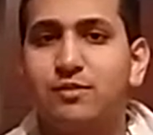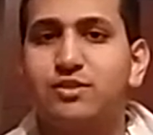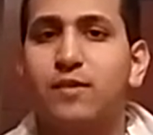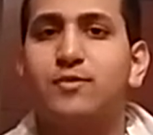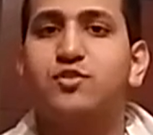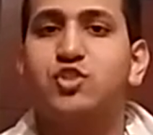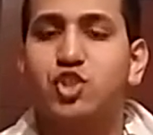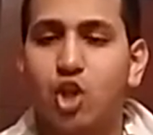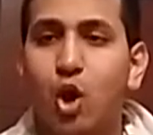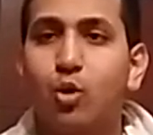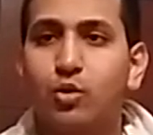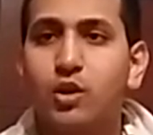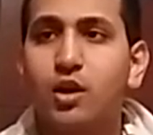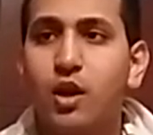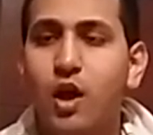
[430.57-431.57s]
It was a
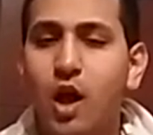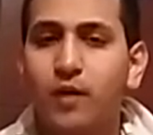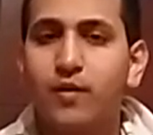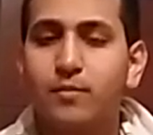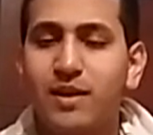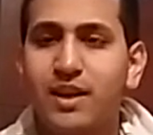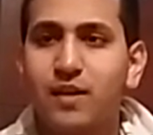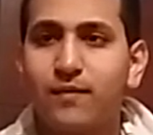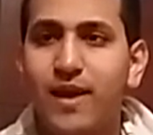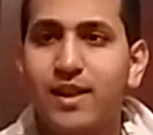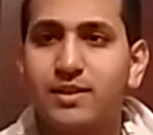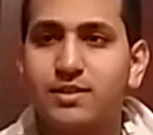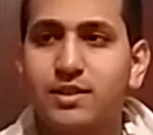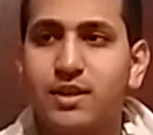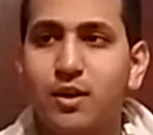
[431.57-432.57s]
joke. Of a main
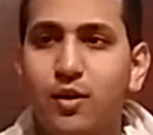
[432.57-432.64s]
event.